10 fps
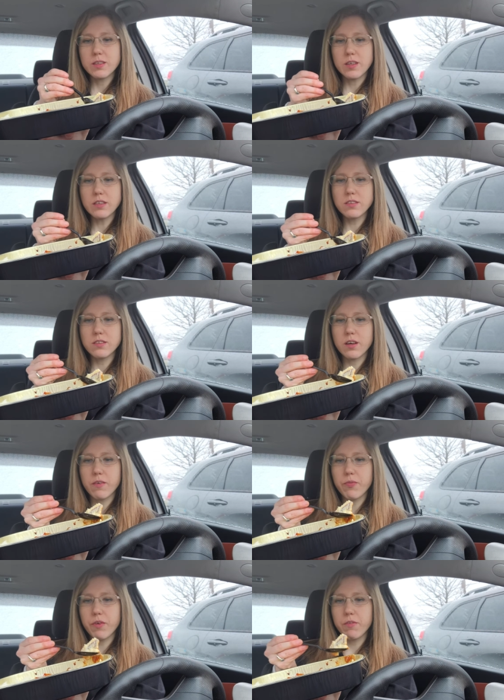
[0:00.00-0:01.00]
That's
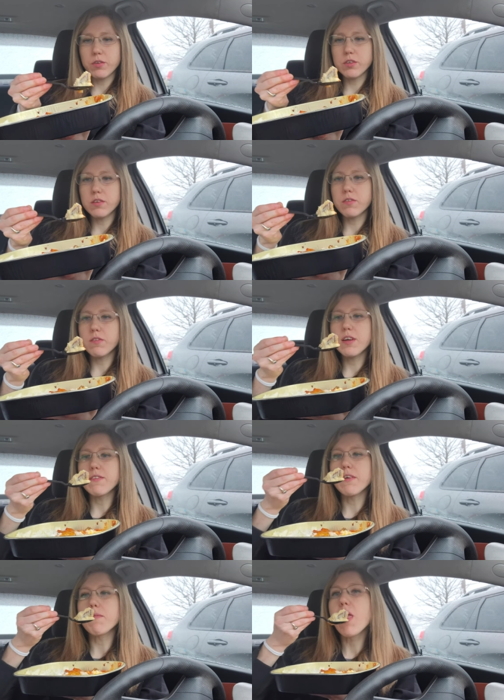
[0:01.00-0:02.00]
um, a really good
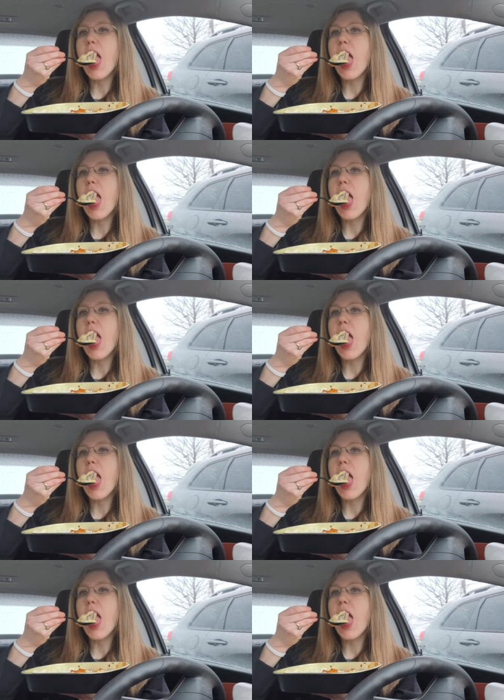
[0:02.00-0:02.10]
flavor.